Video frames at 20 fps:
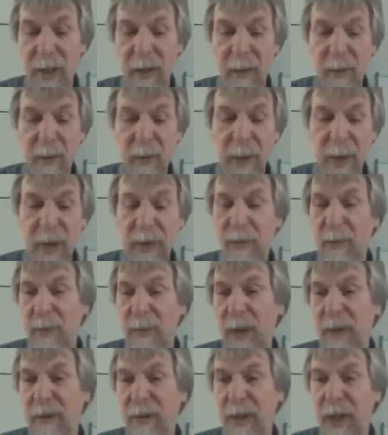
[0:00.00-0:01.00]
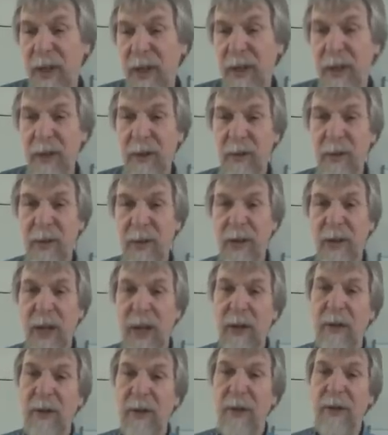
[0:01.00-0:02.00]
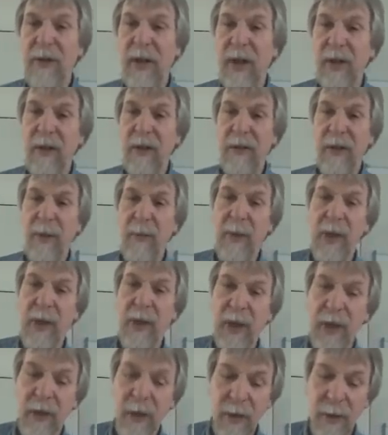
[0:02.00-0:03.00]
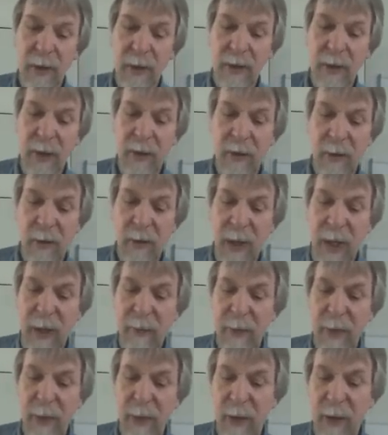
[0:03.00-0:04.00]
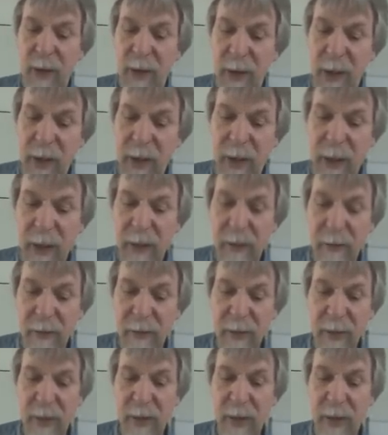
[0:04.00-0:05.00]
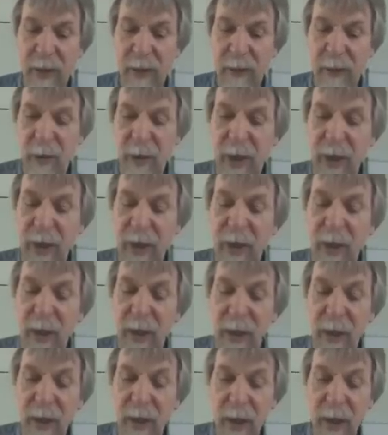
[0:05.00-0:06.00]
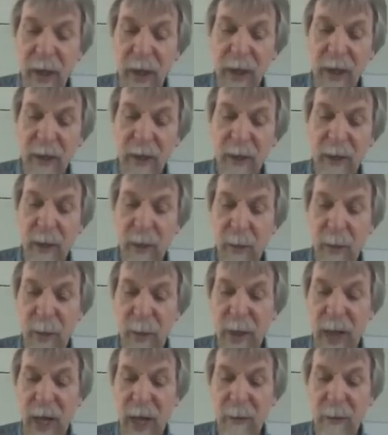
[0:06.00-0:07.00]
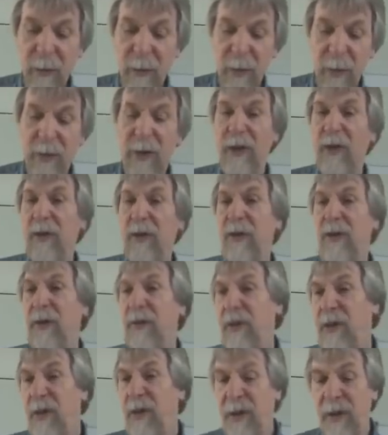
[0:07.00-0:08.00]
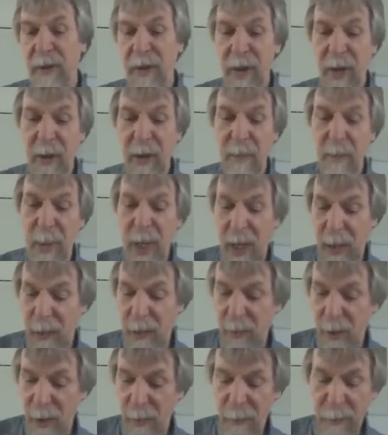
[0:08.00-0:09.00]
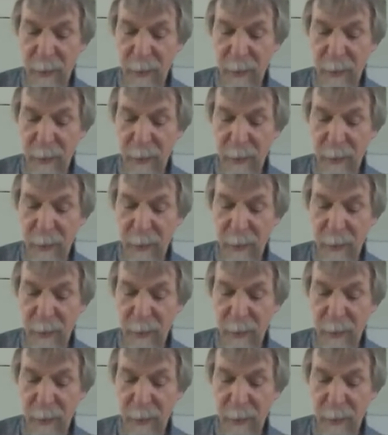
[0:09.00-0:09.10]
we must take into account that somebody could drive the car against a tree, and we have to consider the impact of